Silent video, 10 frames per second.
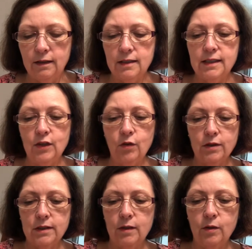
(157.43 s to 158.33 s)

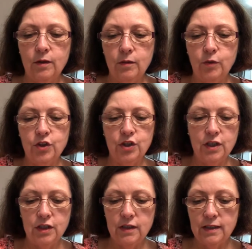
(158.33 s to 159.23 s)
silks, which
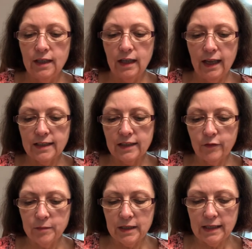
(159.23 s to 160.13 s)
she sent the last of
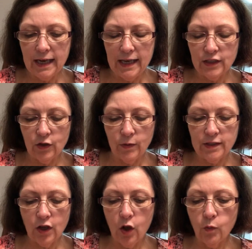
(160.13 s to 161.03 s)
them today, so
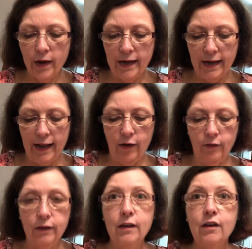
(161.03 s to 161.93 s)
it's all ready now
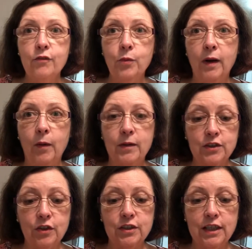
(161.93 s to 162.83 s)
for when I want to
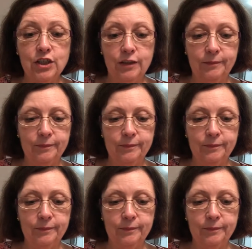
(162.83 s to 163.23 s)
start stitching.